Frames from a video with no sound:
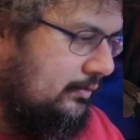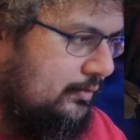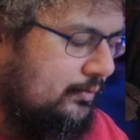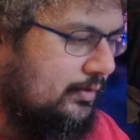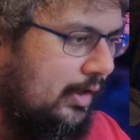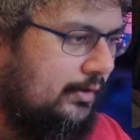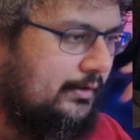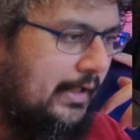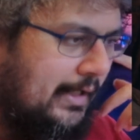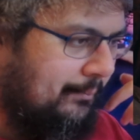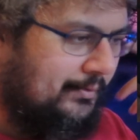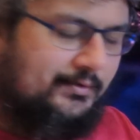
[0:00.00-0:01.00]
new Doctor
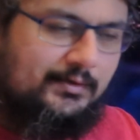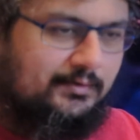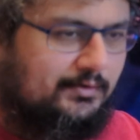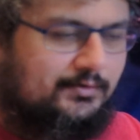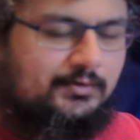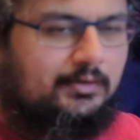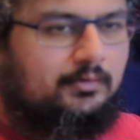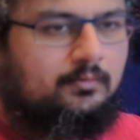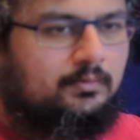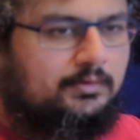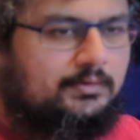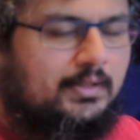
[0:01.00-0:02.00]
happens and they're singing
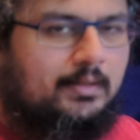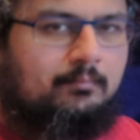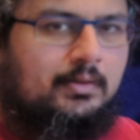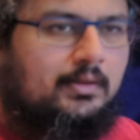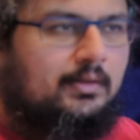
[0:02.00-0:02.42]
all the time,